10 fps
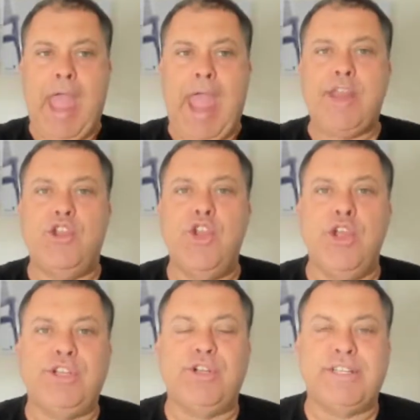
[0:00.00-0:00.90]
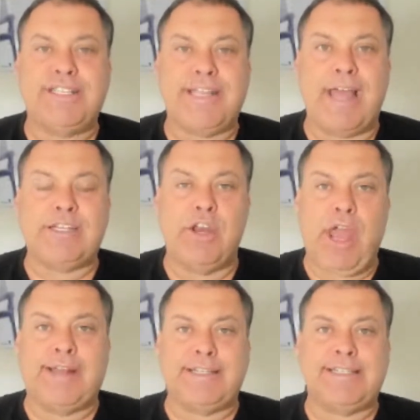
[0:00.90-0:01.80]
And you should start to
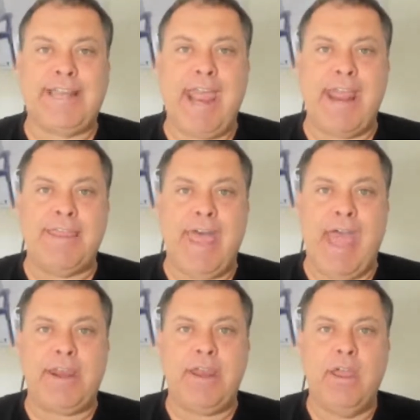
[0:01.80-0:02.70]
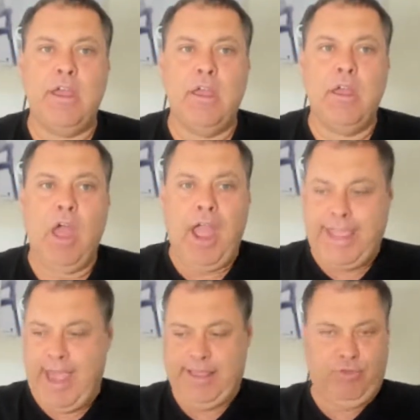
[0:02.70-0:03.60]
understand that,
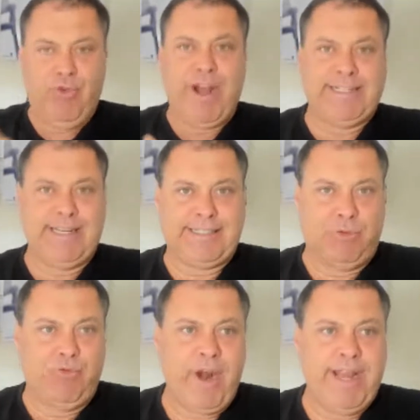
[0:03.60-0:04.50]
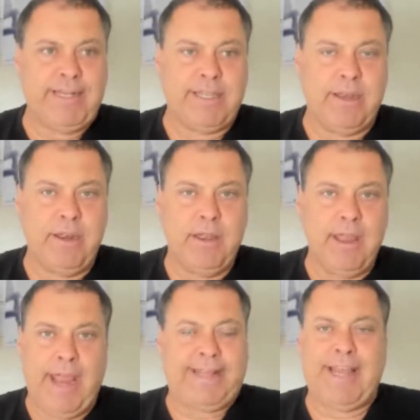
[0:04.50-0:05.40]
okay, the reason's a reason.
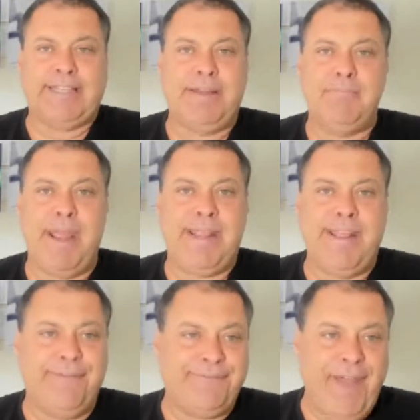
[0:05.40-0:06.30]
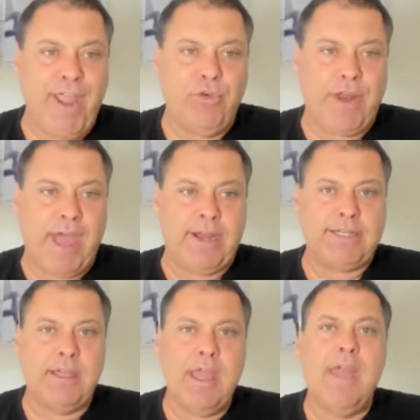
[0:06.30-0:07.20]
It doesn't mean you failed at it,
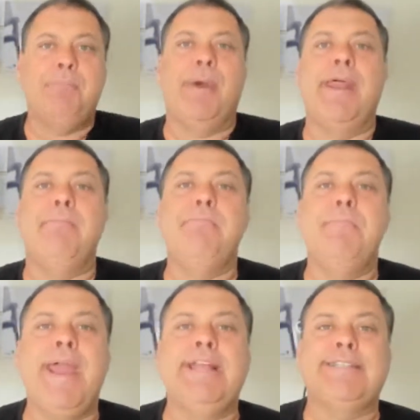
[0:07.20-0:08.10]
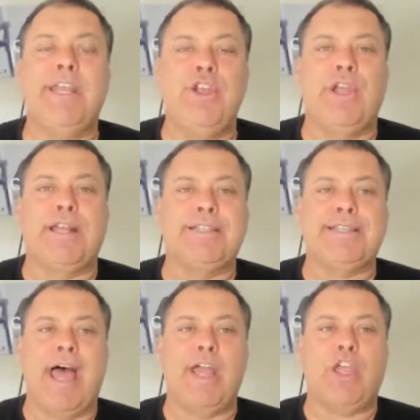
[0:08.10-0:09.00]
but it means that you can
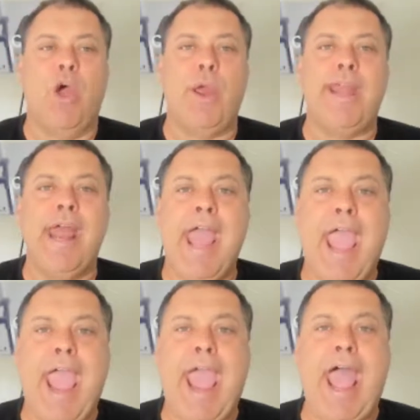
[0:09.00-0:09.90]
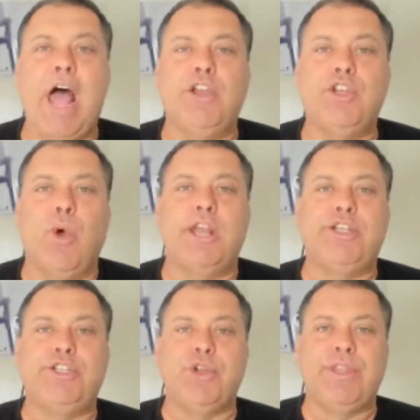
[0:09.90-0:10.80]
start going, how do I
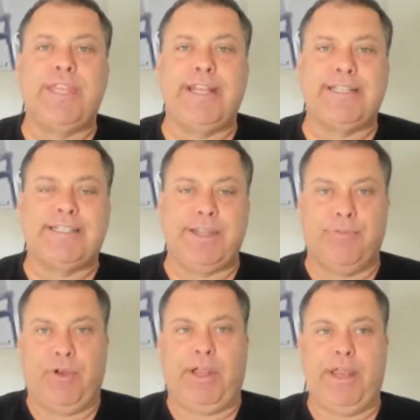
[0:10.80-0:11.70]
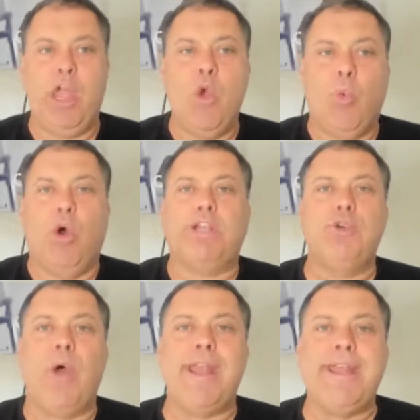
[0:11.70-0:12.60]
do things differently? What
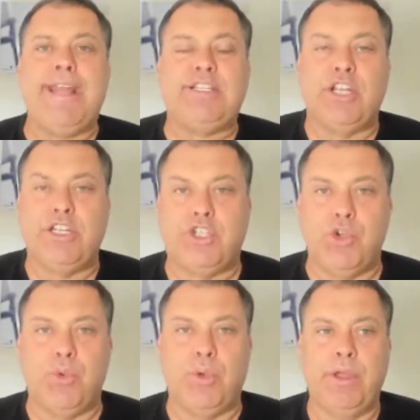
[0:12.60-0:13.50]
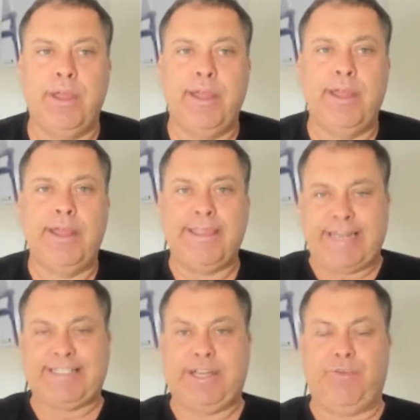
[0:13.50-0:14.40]
do I need to do
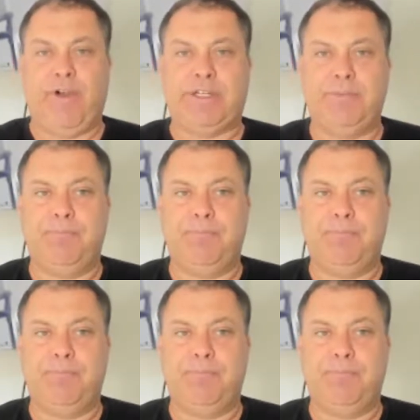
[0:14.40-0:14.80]
that's different?